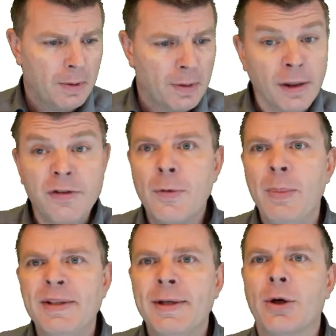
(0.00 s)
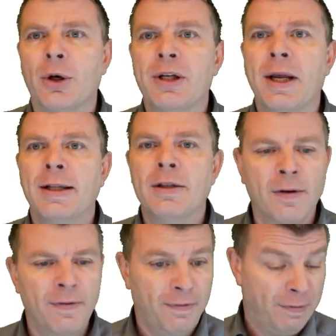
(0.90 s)
This VPC contains
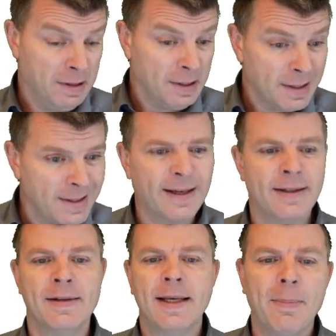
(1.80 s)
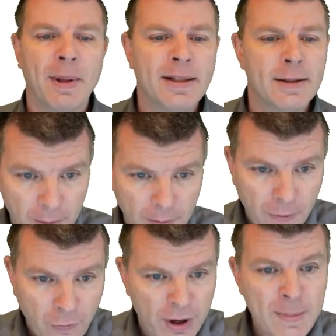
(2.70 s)
of 6 subnets,
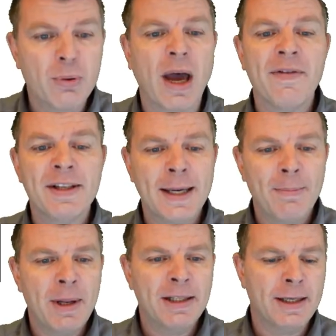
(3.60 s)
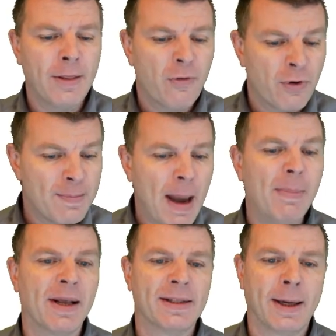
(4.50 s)
3 private subnets and 3
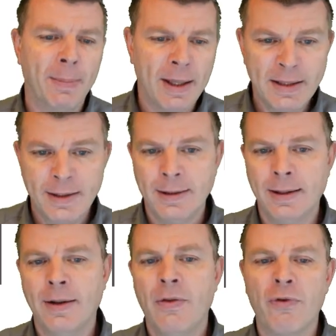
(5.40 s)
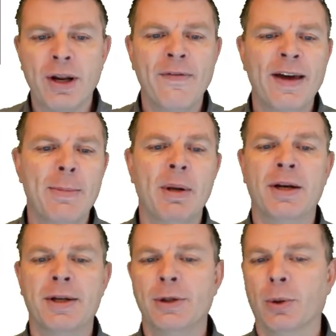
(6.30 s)
public subnets in 3
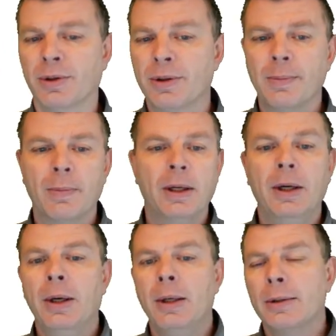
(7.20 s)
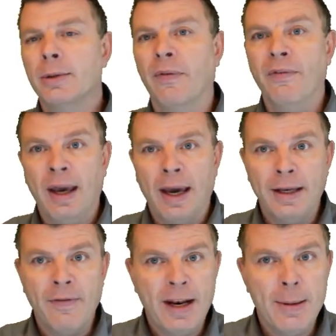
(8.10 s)
availability zones. So an
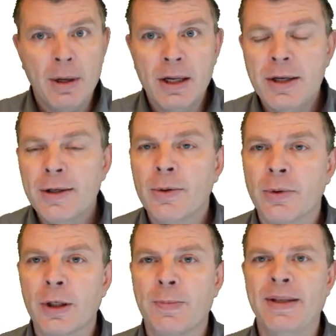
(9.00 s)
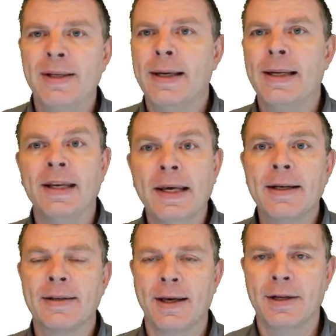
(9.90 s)
availability zone is basically a
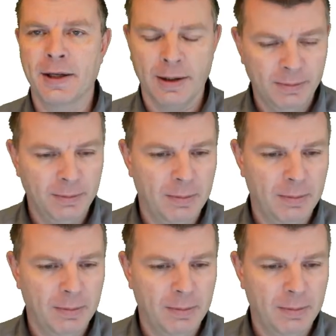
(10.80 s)
data center